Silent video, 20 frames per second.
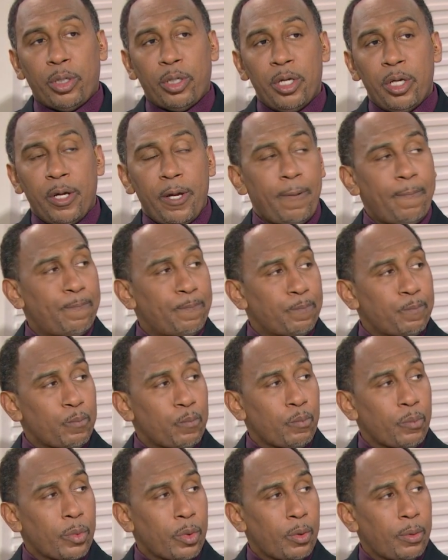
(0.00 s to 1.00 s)
Stephen A. What do you
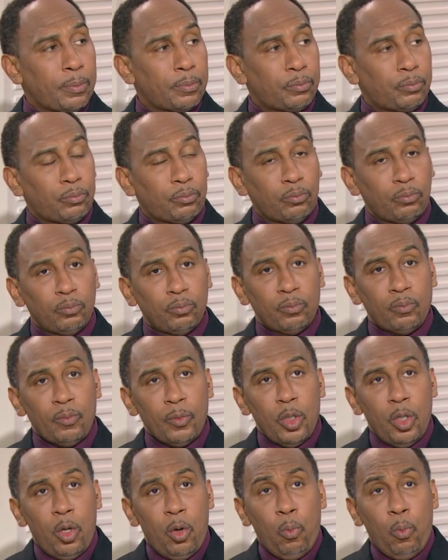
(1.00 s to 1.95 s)
attribute that to?